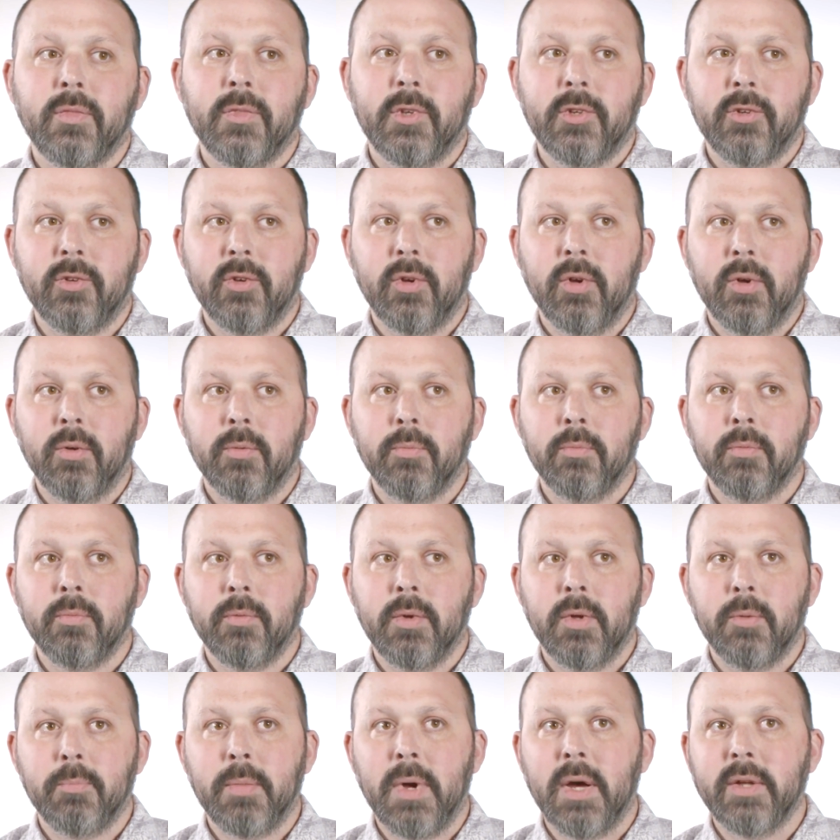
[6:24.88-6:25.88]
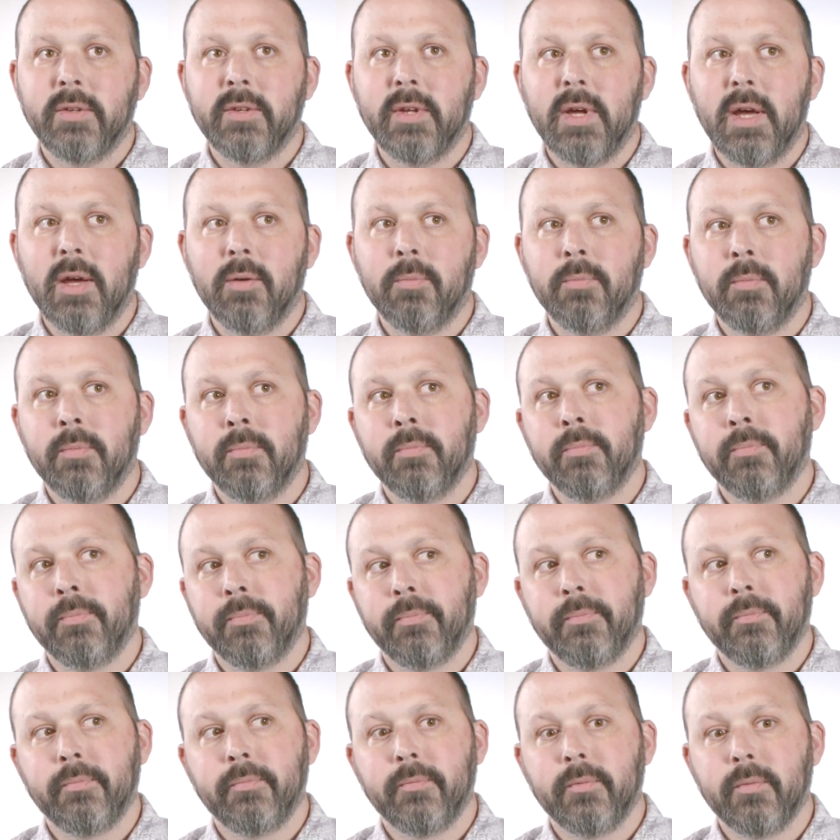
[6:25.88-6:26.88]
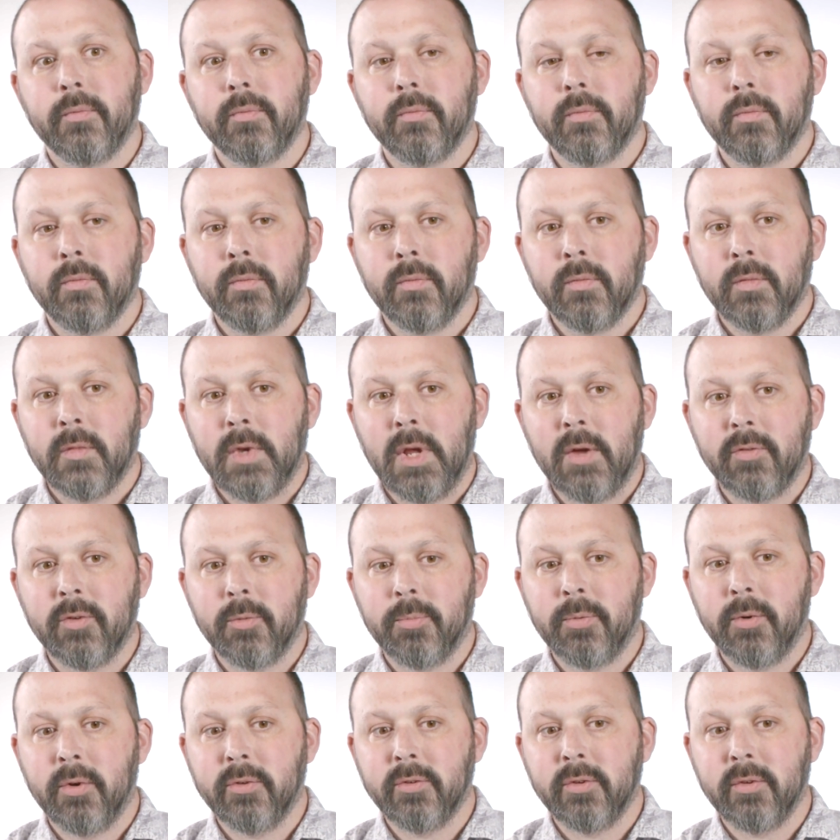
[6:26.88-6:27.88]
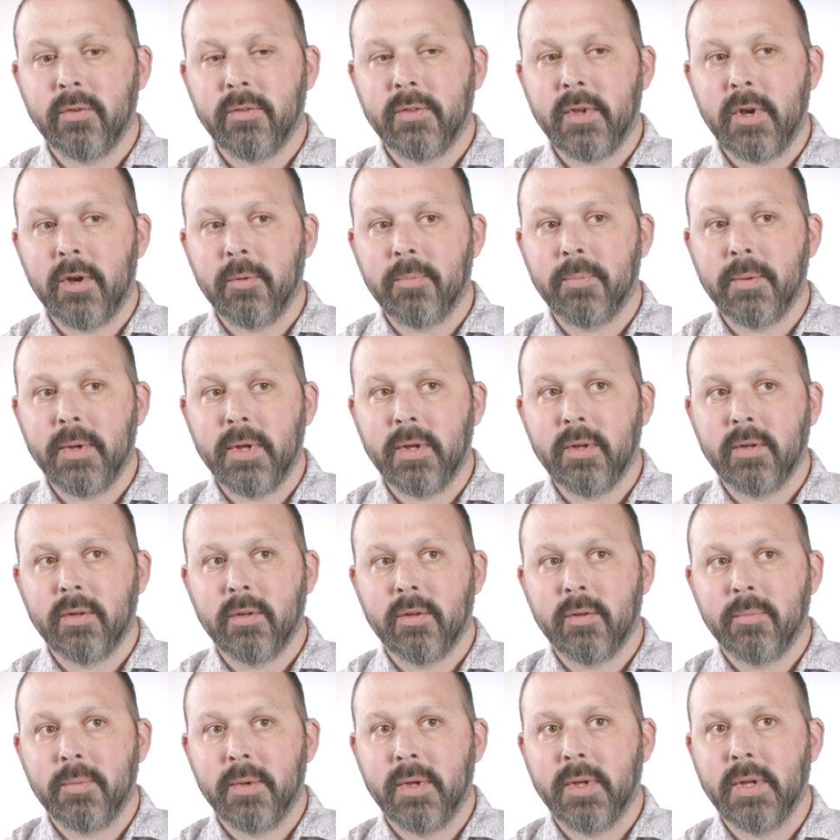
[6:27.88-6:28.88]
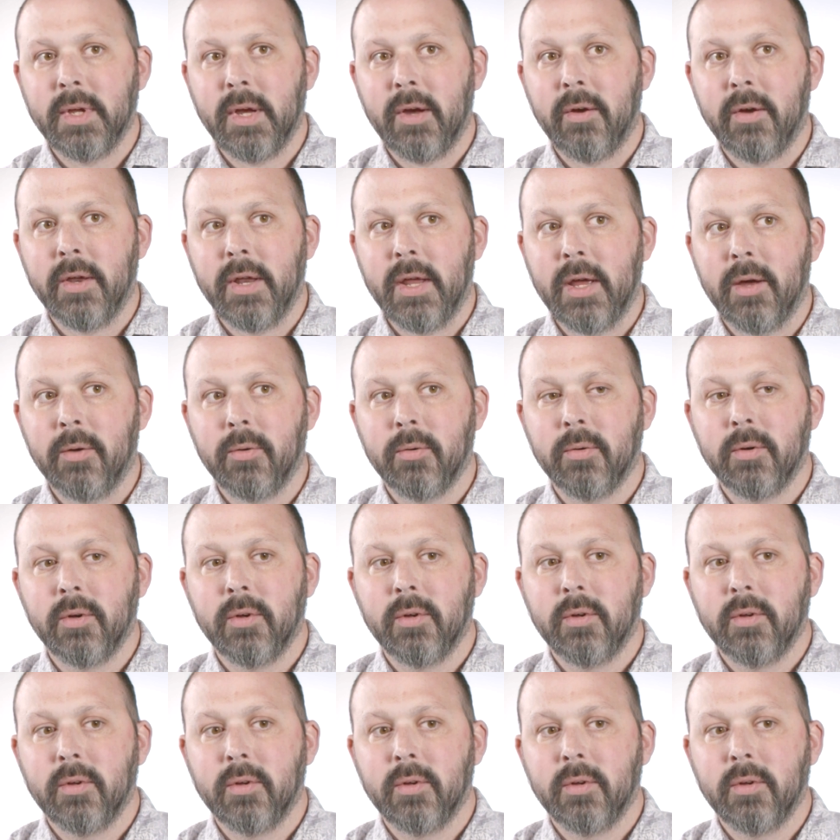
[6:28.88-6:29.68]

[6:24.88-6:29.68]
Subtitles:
So by the time after proton therapy had been carried out,